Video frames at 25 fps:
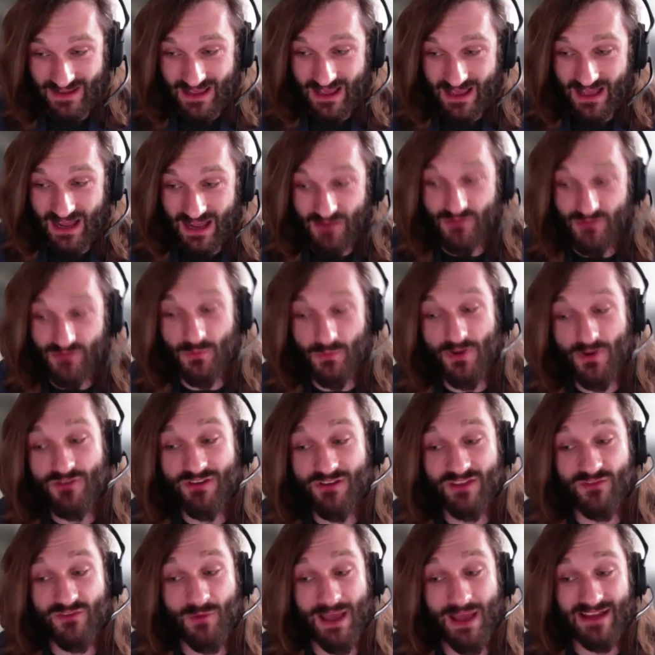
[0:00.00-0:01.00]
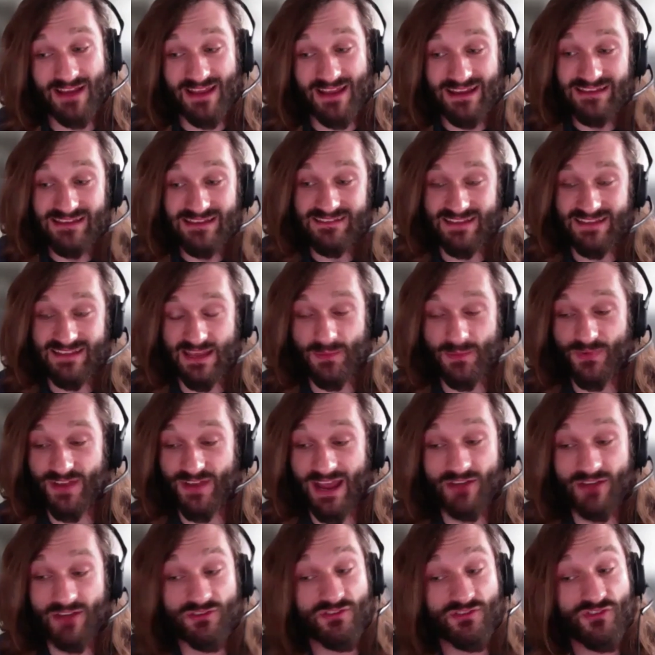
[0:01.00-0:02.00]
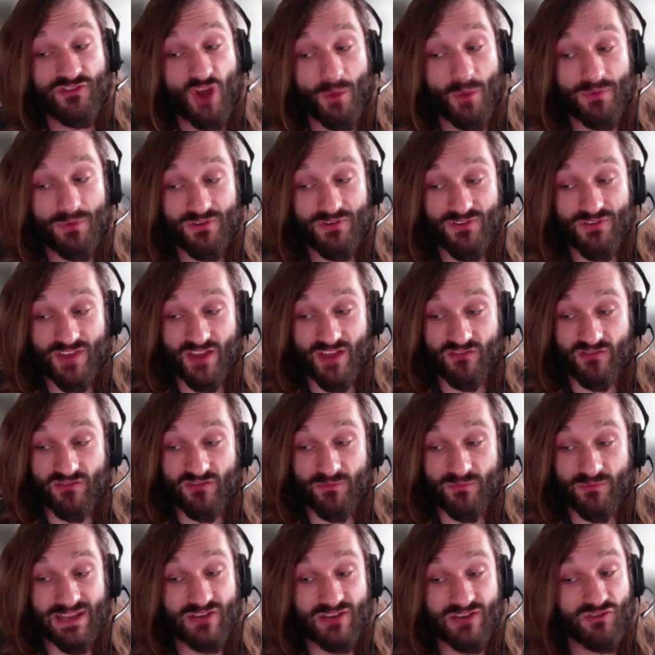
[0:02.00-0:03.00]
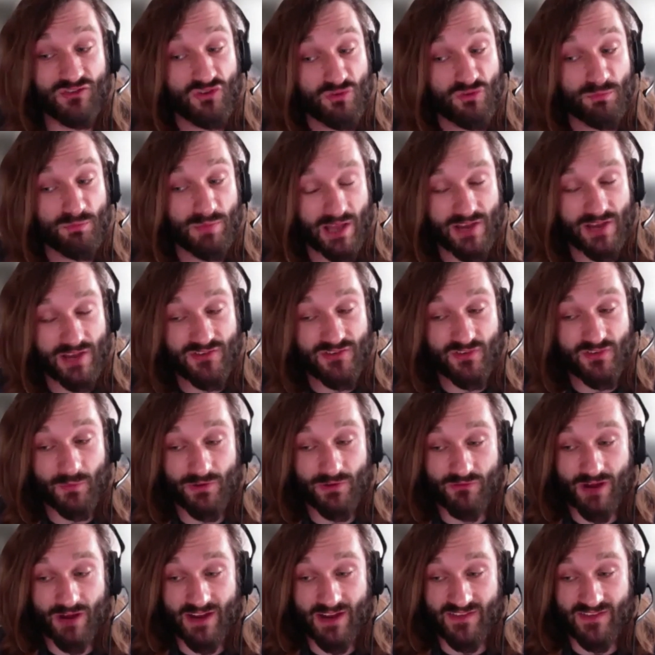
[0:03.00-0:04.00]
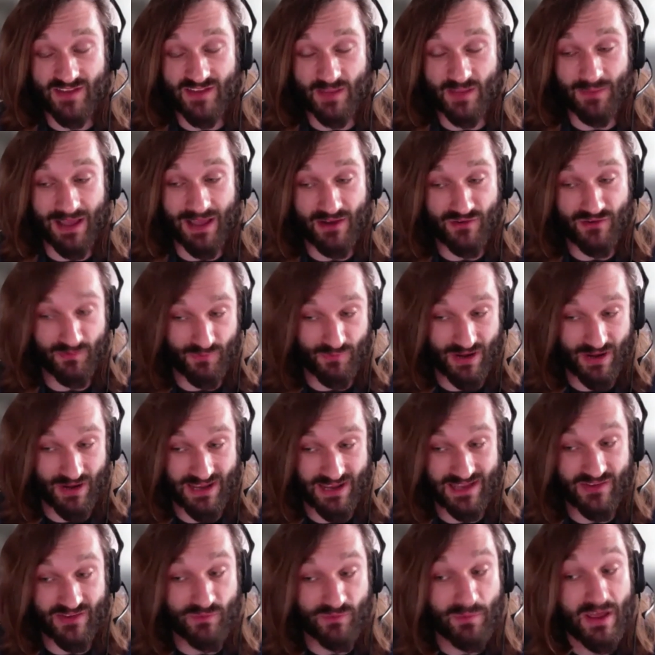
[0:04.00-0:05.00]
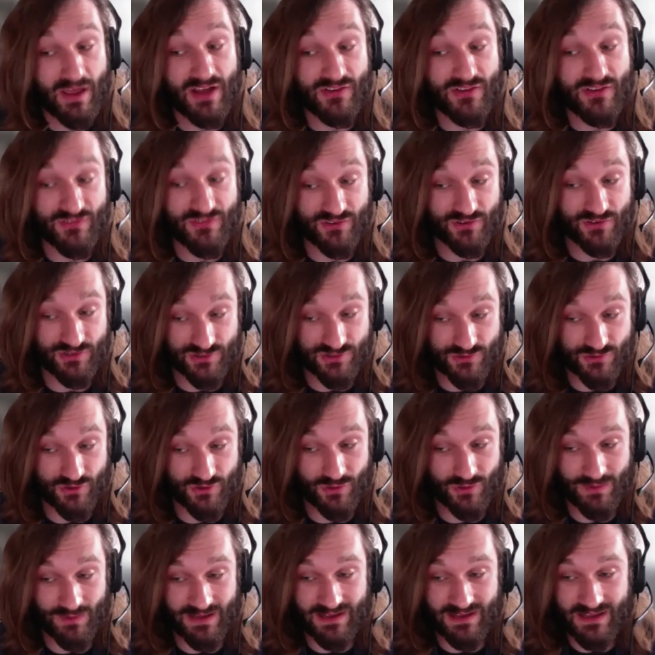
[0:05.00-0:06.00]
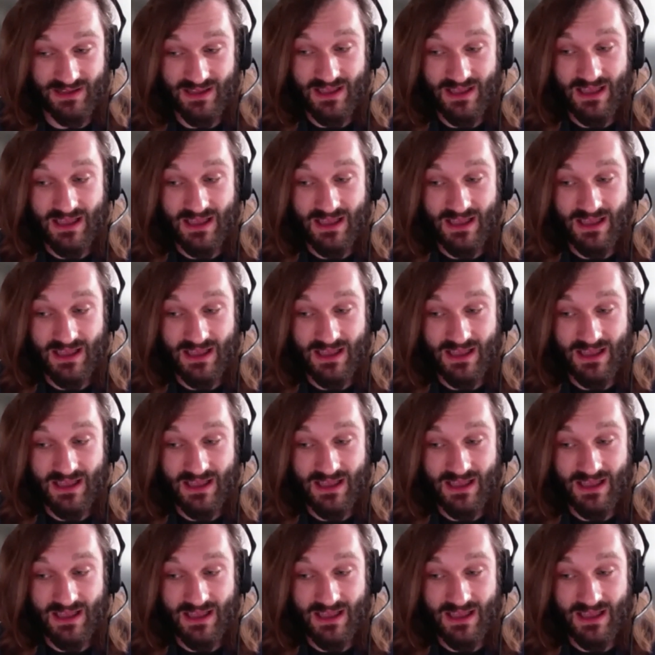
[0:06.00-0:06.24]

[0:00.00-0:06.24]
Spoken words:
I was wondering if you had any tips on how to stop yourself from being too blunt when writing about brackets personal trauma.